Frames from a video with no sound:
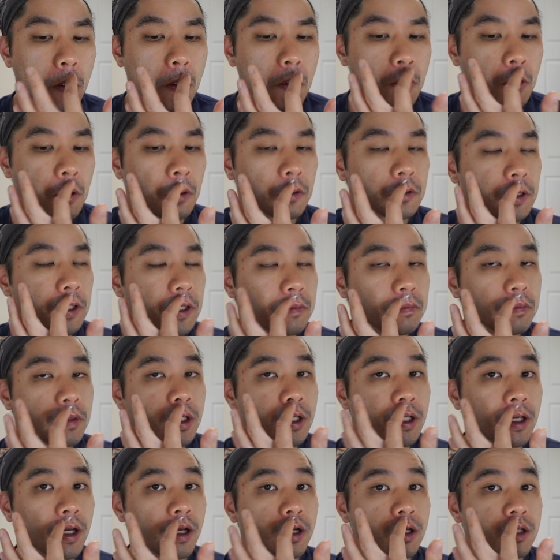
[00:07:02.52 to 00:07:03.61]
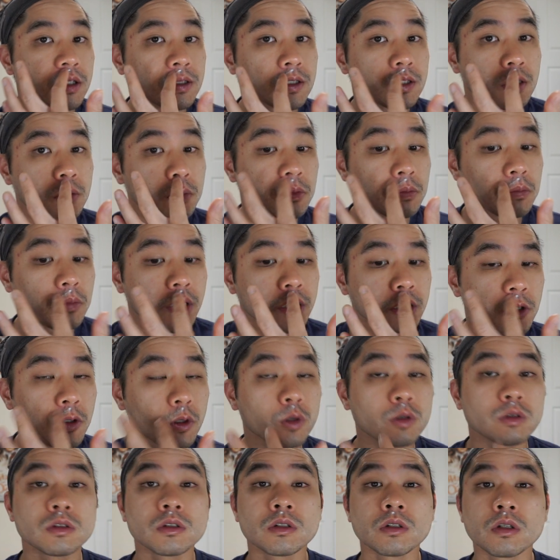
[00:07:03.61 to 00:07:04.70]
oh damn it, I got it on the tip of my
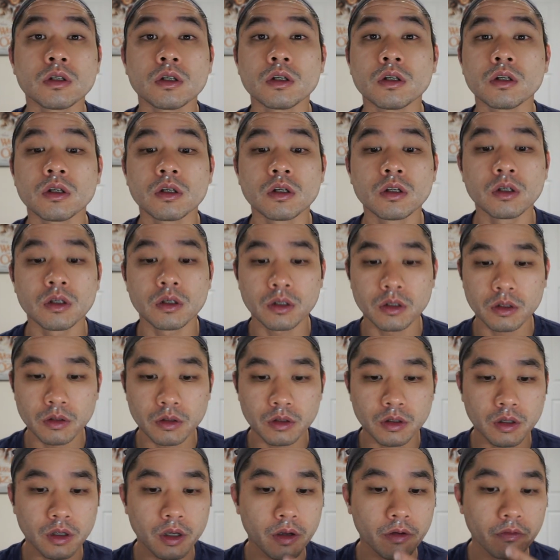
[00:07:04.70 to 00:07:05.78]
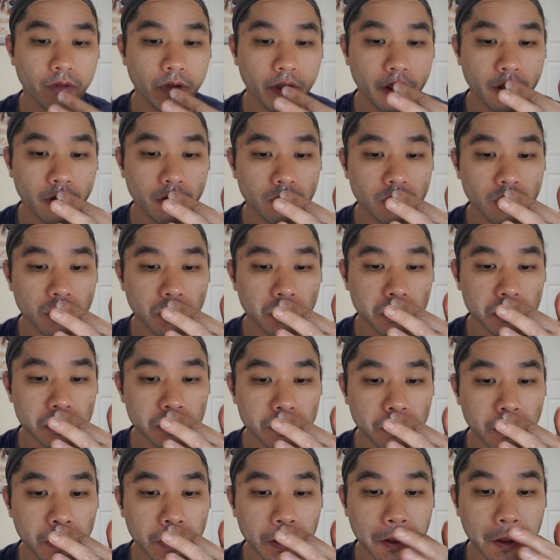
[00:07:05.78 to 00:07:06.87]
nose. I have a hairy nose,
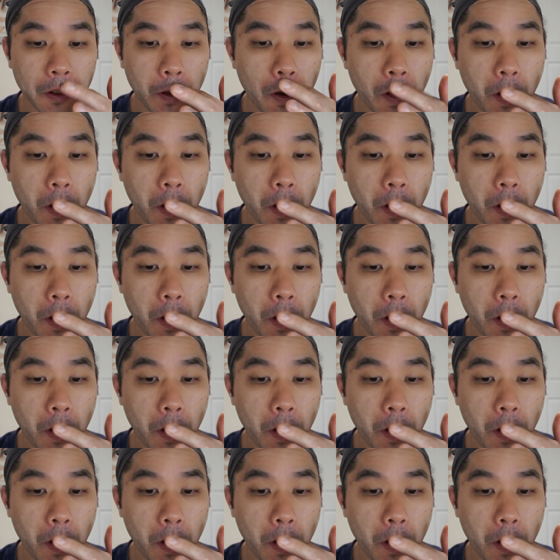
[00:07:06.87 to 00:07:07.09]
man.